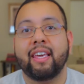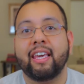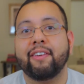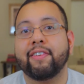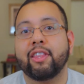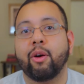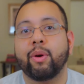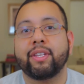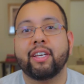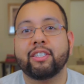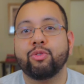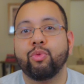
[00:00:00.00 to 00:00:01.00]
even though it
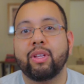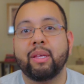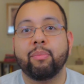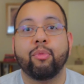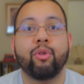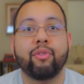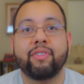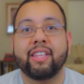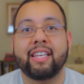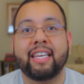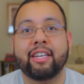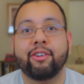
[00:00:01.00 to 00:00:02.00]
doesn't really move
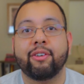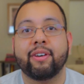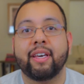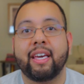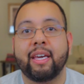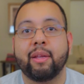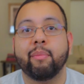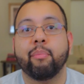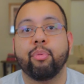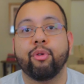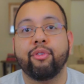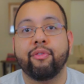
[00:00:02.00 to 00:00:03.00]
the needle in
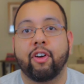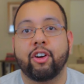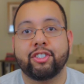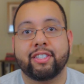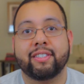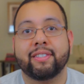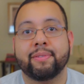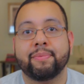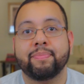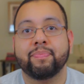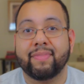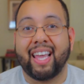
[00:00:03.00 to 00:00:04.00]
brut versions.
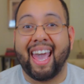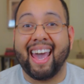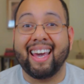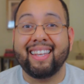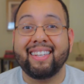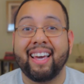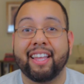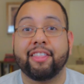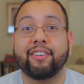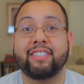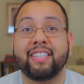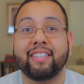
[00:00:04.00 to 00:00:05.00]
And at
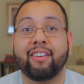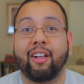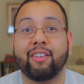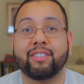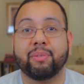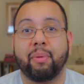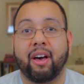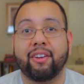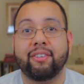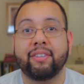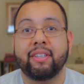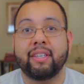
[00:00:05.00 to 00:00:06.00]
$13 a
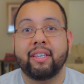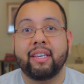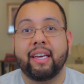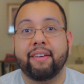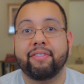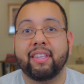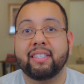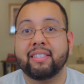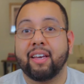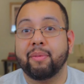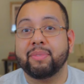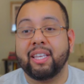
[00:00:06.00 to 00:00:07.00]
bottle, if this
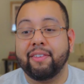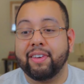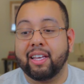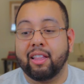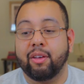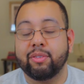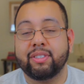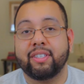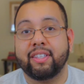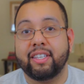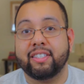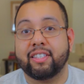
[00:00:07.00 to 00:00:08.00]
comes even close
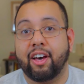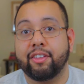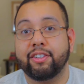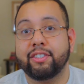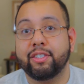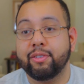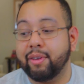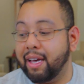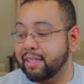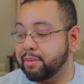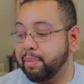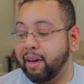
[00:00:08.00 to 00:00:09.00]
to these other two
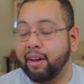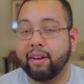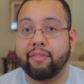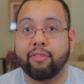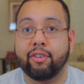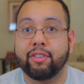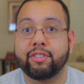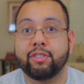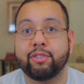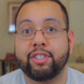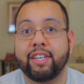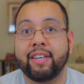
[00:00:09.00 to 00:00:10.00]
as a pairing for the
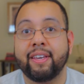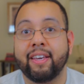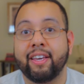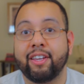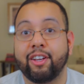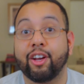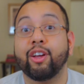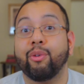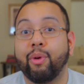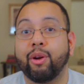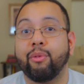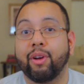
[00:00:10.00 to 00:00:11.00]
sushi, you're gonna
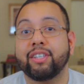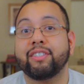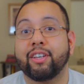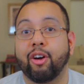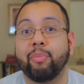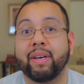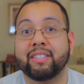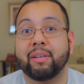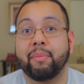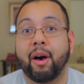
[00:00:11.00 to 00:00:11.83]
wanna rush to go pick some